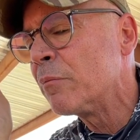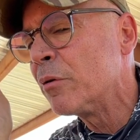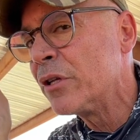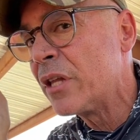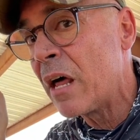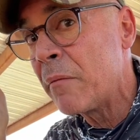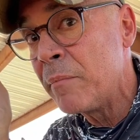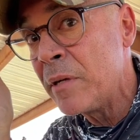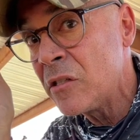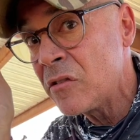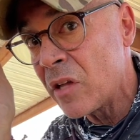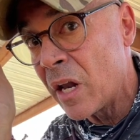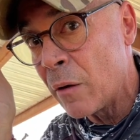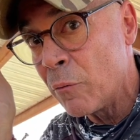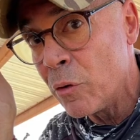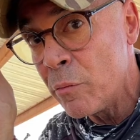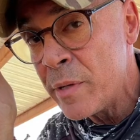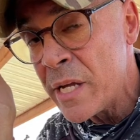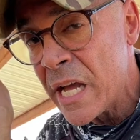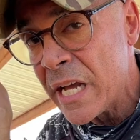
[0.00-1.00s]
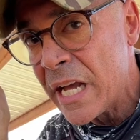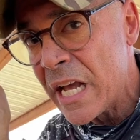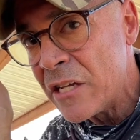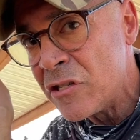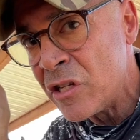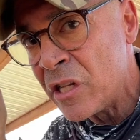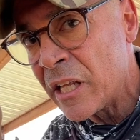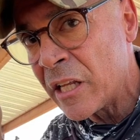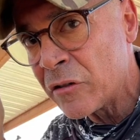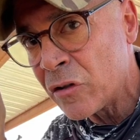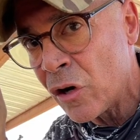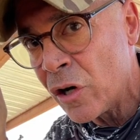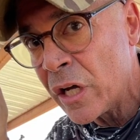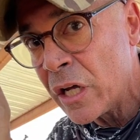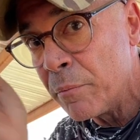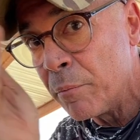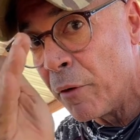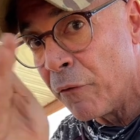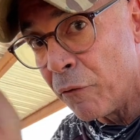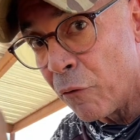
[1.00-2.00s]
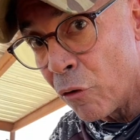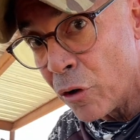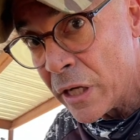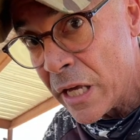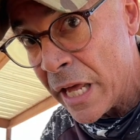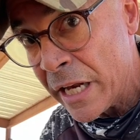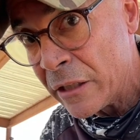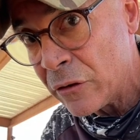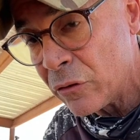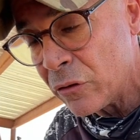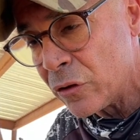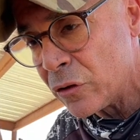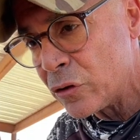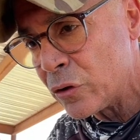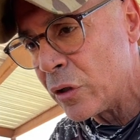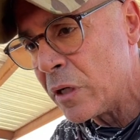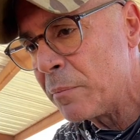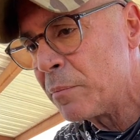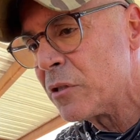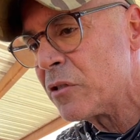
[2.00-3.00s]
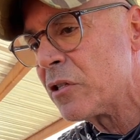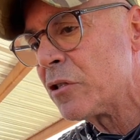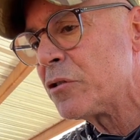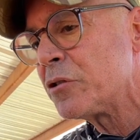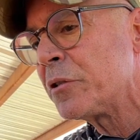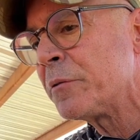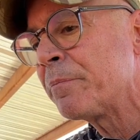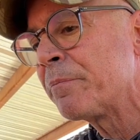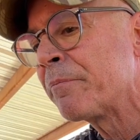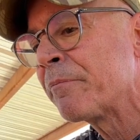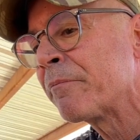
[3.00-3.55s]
but that means that I would be engaging that target before getting to the shooting position.